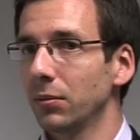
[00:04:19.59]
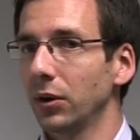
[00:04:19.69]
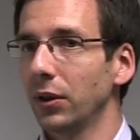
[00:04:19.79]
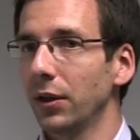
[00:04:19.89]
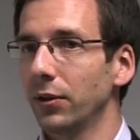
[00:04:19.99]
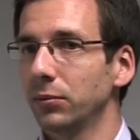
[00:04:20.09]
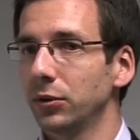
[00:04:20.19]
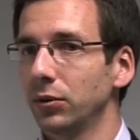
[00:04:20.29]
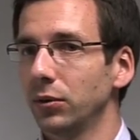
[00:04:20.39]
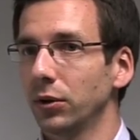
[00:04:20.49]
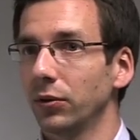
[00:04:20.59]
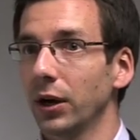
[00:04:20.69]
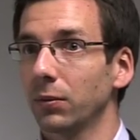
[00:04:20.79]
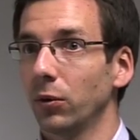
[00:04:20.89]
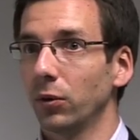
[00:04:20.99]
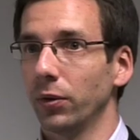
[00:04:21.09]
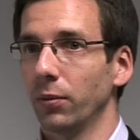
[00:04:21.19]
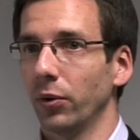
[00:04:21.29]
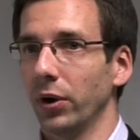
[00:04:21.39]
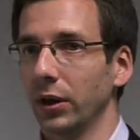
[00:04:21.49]
but allow them to interact more with
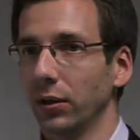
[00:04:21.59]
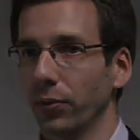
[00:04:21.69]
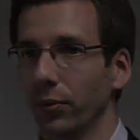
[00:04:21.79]
the brand.